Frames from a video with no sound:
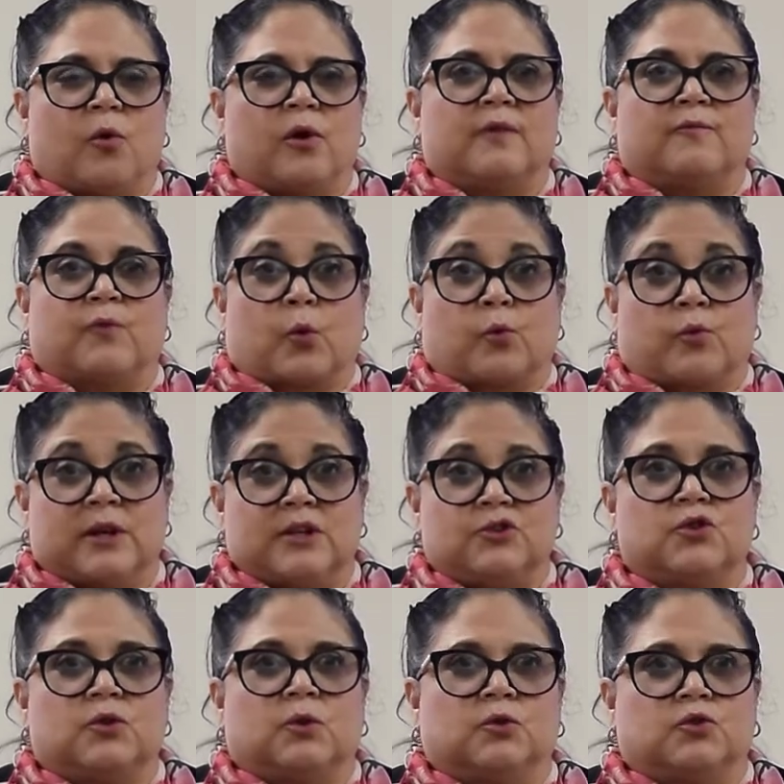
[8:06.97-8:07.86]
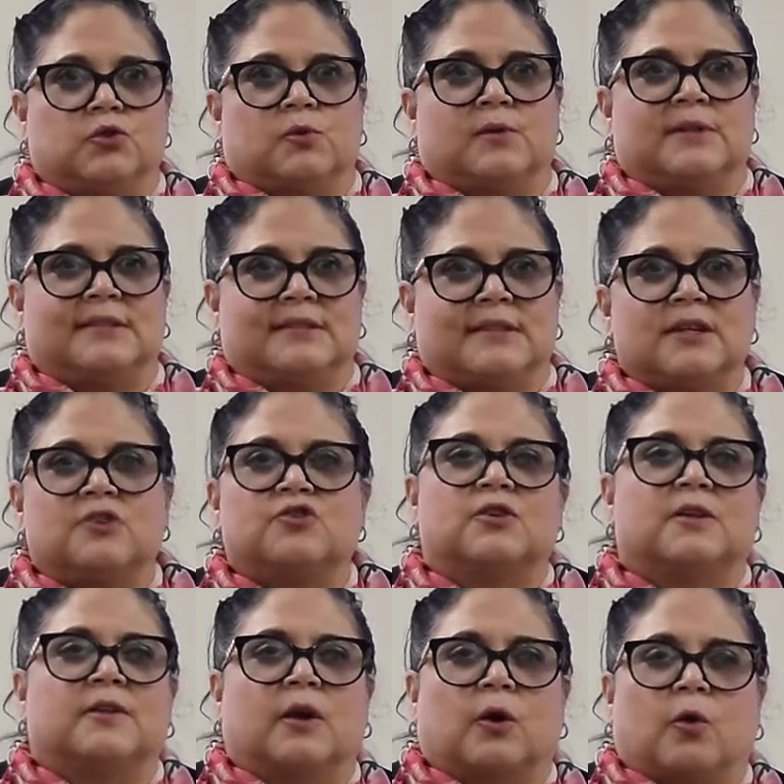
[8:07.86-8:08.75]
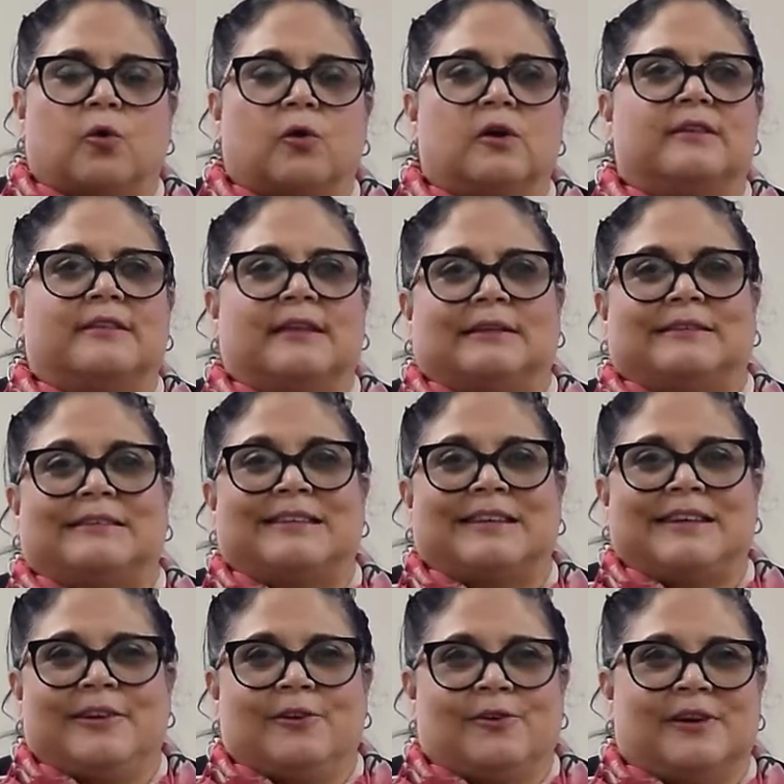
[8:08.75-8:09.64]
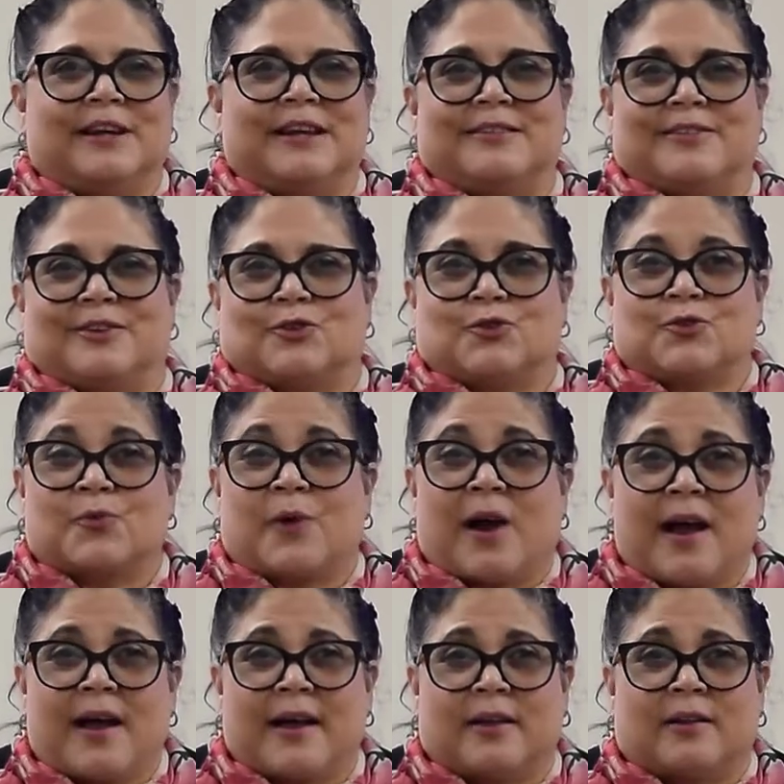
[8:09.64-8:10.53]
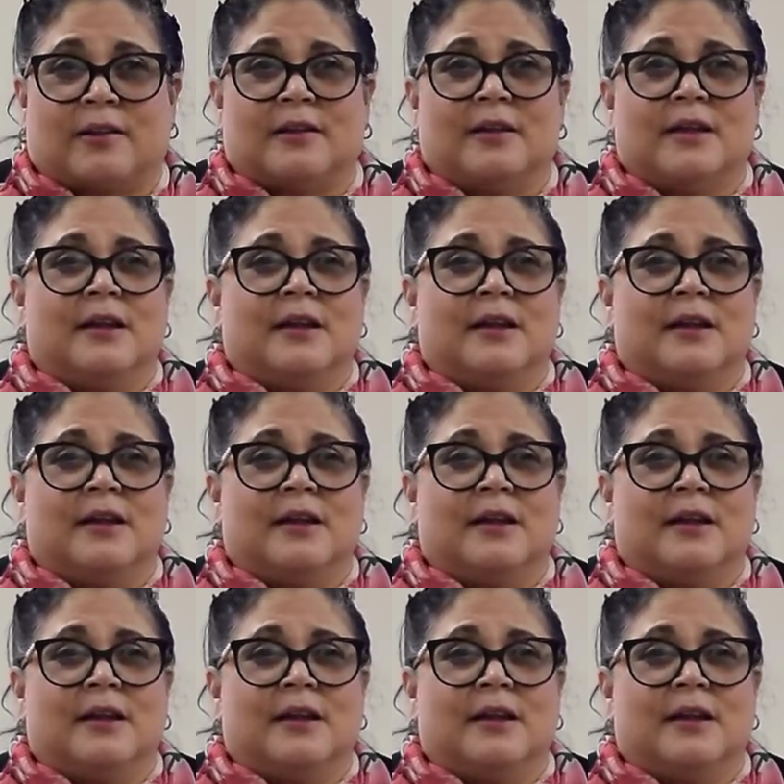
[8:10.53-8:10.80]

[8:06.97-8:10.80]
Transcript: of original jurisdiction, the court that's hearing the trial.